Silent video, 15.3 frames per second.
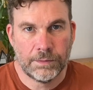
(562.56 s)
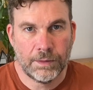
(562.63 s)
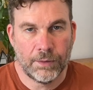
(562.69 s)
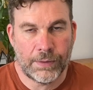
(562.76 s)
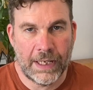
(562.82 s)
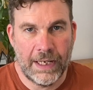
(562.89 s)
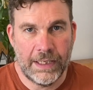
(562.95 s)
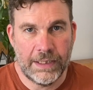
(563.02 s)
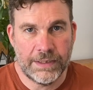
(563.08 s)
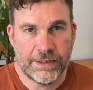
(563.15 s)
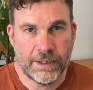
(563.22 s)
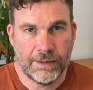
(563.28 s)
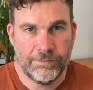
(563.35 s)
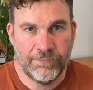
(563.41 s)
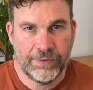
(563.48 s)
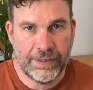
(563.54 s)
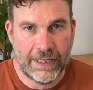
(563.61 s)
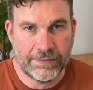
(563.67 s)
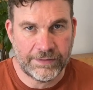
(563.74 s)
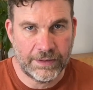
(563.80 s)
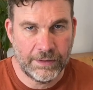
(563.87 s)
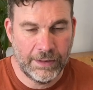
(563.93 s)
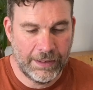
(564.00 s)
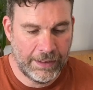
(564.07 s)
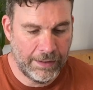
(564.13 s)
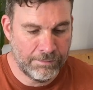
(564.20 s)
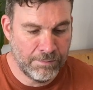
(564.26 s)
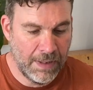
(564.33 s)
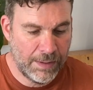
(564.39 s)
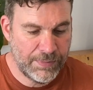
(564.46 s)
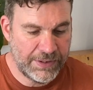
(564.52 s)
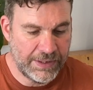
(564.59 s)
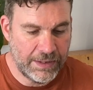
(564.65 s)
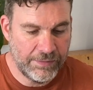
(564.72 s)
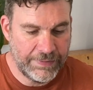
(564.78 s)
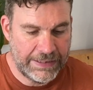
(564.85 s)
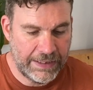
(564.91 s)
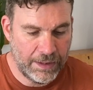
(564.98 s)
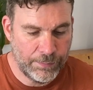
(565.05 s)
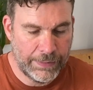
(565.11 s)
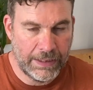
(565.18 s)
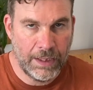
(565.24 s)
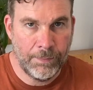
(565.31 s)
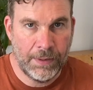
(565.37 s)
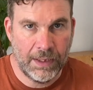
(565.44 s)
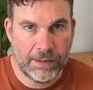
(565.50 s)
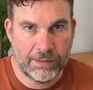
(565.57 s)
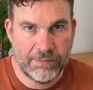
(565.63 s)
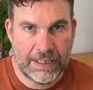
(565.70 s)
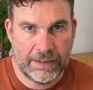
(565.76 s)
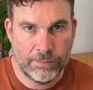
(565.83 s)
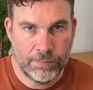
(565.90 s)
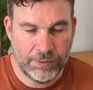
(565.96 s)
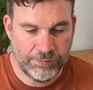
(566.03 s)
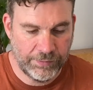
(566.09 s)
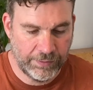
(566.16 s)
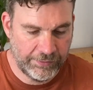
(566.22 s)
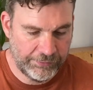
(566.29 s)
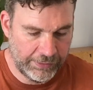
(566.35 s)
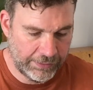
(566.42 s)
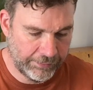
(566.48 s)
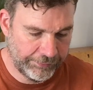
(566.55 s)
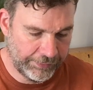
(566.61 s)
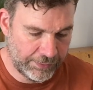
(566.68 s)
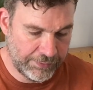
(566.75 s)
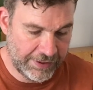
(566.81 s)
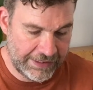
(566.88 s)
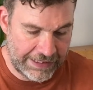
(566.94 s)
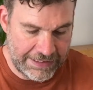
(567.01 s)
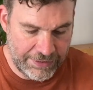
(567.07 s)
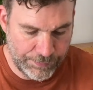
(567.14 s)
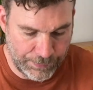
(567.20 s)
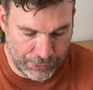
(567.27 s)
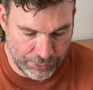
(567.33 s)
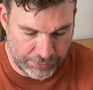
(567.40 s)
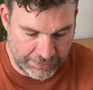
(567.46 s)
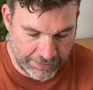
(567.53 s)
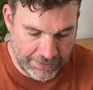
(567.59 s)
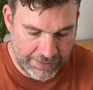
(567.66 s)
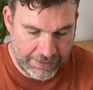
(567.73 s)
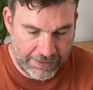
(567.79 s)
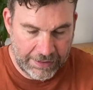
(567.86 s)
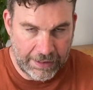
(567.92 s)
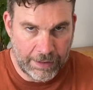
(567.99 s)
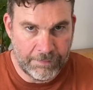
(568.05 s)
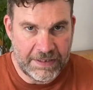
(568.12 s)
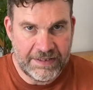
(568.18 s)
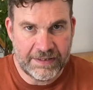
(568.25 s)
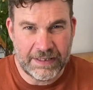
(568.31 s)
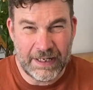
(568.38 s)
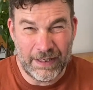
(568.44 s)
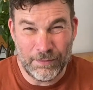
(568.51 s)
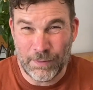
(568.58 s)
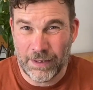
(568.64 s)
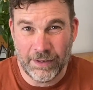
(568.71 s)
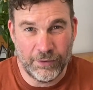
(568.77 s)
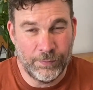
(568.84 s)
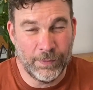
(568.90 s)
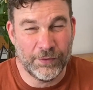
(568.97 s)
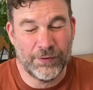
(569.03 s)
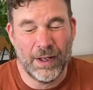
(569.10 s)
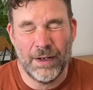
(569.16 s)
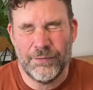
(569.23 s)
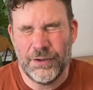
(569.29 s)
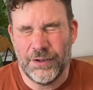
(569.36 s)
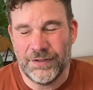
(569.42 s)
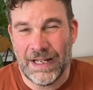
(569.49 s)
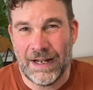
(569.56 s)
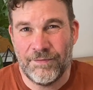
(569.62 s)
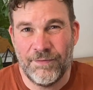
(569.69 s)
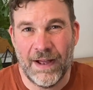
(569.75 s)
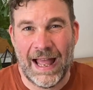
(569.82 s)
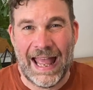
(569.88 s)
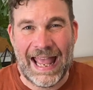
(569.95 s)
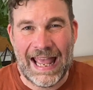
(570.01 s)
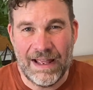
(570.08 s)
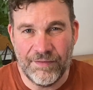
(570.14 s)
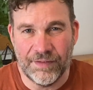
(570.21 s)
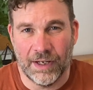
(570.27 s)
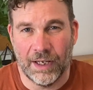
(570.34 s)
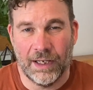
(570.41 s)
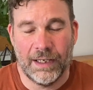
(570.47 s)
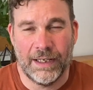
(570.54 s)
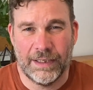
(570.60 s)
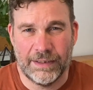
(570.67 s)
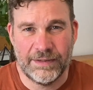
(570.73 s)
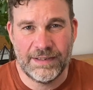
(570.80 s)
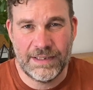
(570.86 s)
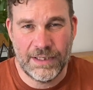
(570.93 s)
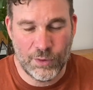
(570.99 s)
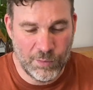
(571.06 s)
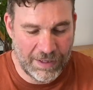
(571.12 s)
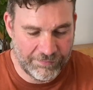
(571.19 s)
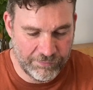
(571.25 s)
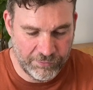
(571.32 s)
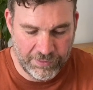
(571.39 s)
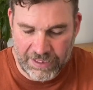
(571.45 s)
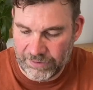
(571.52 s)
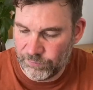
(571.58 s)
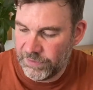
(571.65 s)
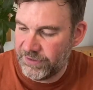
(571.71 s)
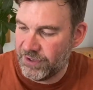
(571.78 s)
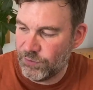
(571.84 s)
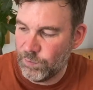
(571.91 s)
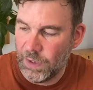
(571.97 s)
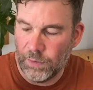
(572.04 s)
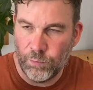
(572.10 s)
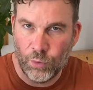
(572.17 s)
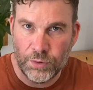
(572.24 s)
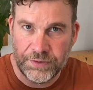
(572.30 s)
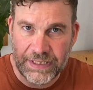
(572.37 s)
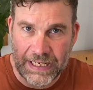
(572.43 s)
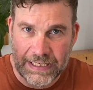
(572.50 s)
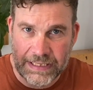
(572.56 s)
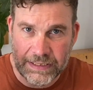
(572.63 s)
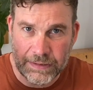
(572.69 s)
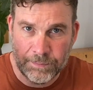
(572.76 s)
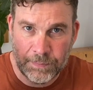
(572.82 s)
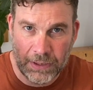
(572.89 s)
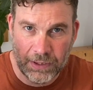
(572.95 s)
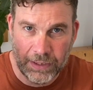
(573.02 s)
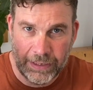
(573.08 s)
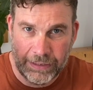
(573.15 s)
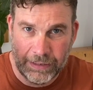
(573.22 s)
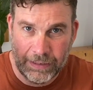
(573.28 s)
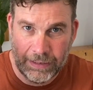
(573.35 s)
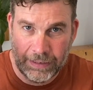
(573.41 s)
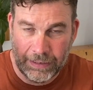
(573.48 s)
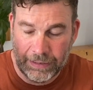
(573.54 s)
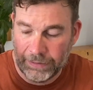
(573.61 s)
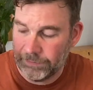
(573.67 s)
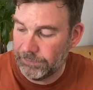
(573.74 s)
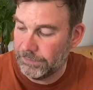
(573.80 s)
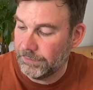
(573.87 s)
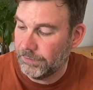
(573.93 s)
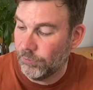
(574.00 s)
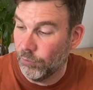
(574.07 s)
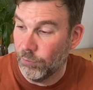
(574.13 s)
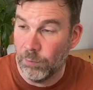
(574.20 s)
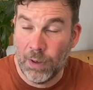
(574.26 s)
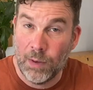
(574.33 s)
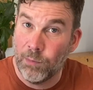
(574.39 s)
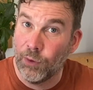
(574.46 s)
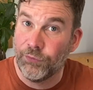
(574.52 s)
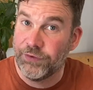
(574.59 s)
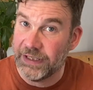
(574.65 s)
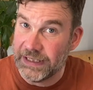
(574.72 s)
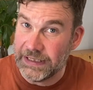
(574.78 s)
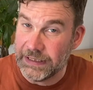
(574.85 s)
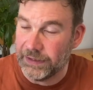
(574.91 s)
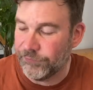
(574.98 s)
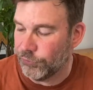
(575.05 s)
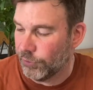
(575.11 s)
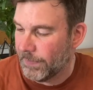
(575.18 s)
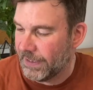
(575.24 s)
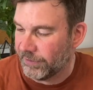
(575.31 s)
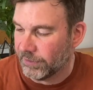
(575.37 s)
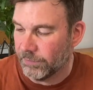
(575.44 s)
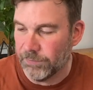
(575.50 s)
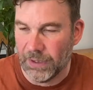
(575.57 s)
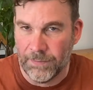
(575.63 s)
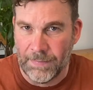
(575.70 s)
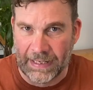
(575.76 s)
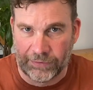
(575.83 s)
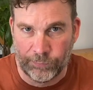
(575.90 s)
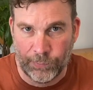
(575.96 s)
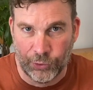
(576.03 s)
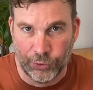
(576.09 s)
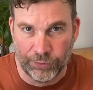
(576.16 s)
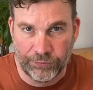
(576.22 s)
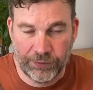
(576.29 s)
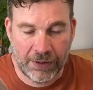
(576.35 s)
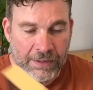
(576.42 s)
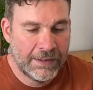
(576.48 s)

Okay, time for that uh, moment in the video when I pluck a random book from the shelf. So today's book um, is another one of those books I've just had forever and still haven't read, which is World War Z by, uh, or World War Z if you're American, by Max Brooks.